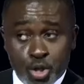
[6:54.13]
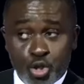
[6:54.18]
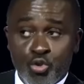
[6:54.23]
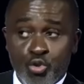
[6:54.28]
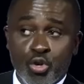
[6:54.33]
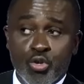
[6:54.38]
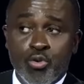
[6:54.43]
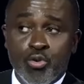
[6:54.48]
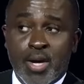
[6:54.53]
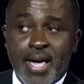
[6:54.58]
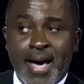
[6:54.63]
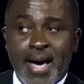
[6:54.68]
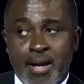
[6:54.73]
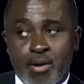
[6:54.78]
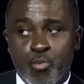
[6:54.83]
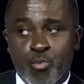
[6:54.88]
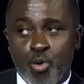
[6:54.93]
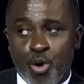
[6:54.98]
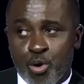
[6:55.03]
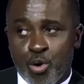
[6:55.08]
But you know you
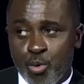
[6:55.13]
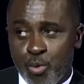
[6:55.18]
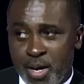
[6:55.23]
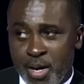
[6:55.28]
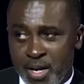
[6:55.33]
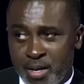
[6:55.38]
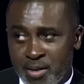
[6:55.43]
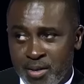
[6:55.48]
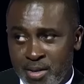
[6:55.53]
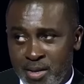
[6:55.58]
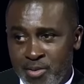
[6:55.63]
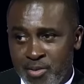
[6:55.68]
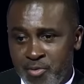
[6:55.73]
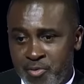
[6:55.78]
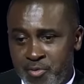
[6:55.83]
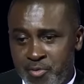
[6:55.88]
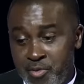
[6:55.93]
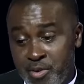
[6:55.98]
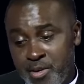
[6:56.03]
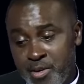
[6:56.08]
can walk away
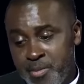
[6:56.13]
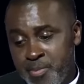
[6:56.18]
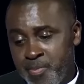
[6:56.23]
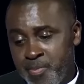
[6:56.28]
if...